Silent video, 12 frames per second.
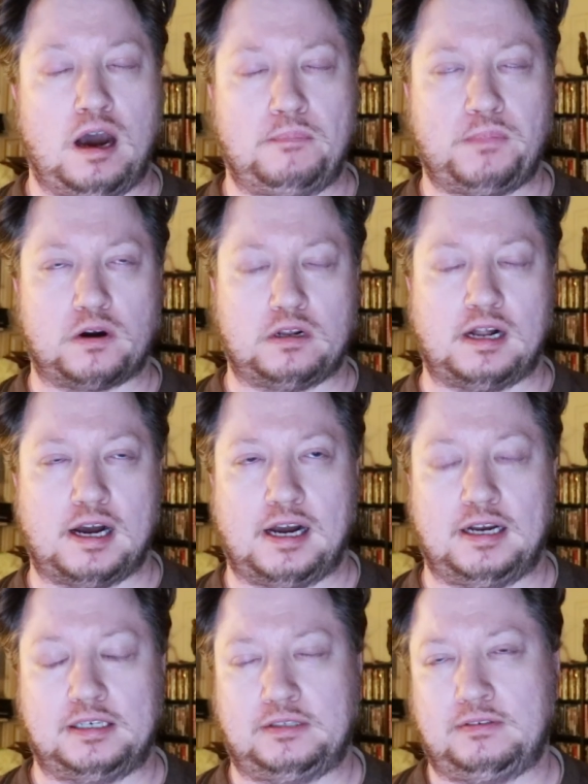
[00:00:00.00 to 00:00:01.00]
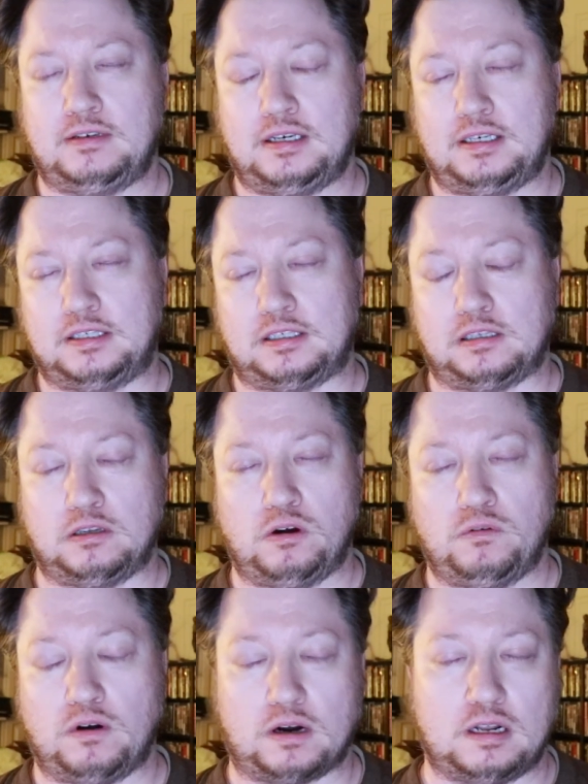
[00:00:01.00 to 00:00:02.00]
upper class face
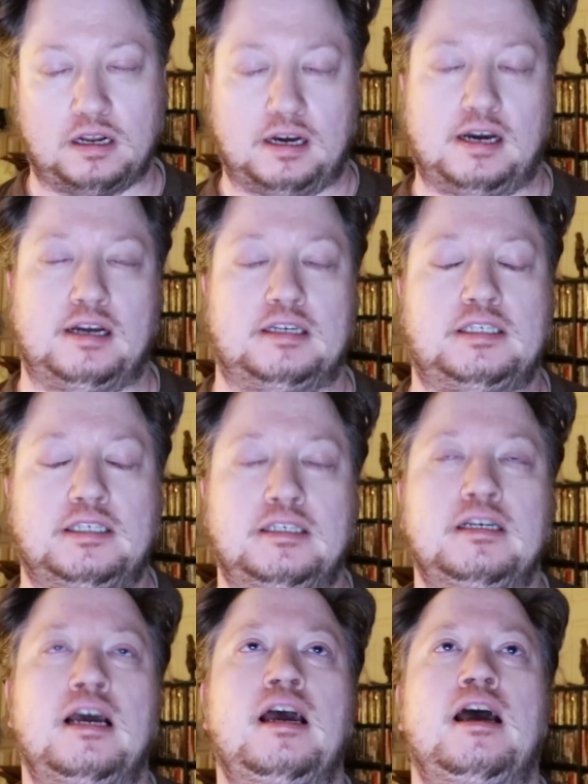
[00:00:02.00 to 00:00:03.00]
lower class,